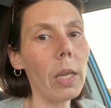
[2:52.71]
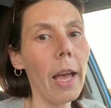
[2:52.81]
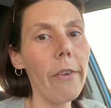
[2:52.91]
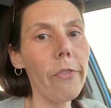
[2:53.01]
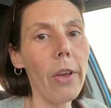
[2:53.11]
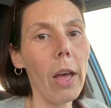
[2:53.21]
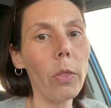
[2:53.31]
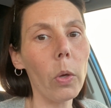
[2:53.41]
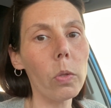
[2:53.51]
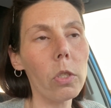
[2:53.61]
I've found
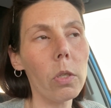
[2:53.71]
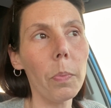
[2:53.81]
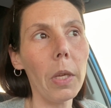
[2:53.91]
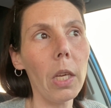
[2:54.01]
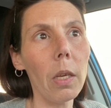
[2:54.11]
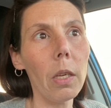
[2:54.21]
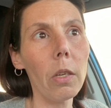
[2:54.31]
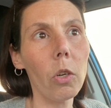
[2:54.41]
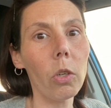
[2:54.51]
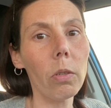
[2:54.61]
those to be
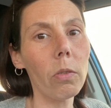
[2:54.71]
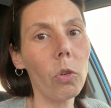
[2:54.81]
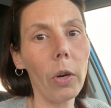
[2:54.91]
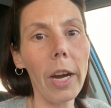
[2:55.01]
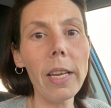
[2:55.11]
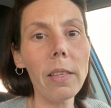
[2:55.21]
great.